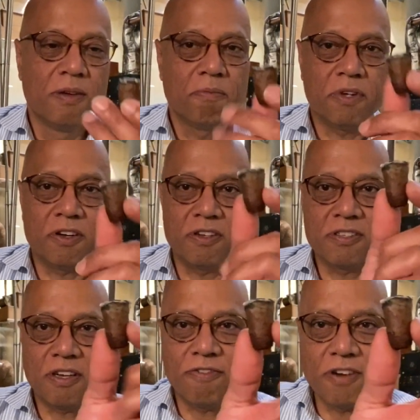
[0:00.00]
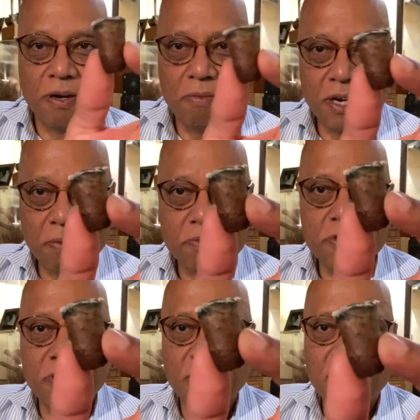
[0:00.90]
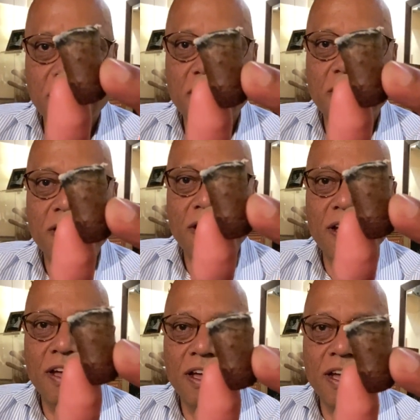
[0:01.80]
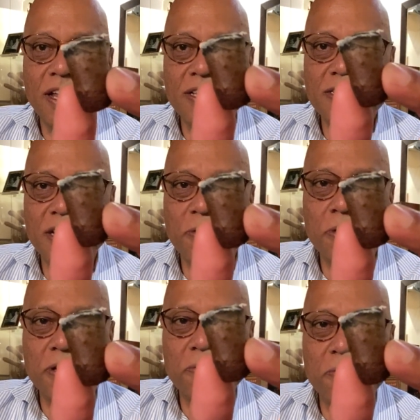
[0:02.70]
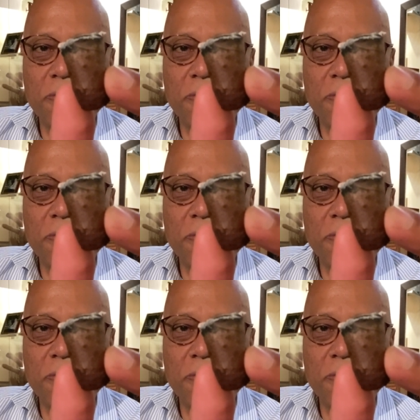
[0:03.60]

because I've gone up to here, and I tell you what,